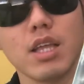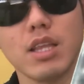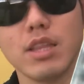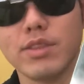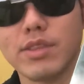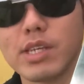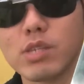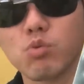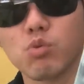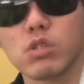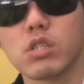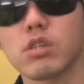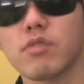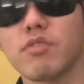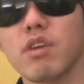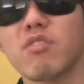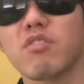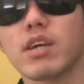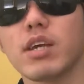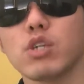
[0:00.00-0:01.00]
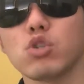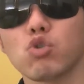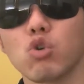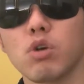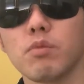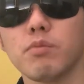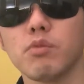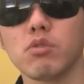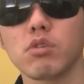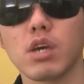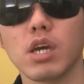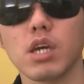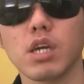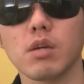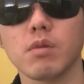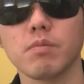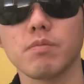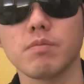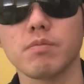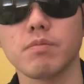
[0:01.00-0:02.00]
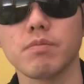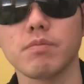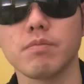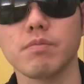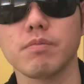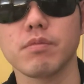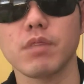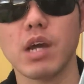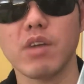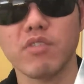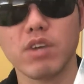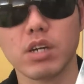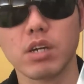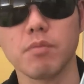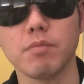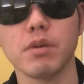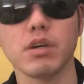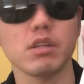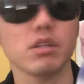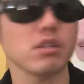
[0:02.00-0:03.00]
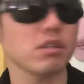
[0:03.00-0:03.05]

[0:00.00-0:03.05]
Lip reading: This was a very enjoyable game. I recommend.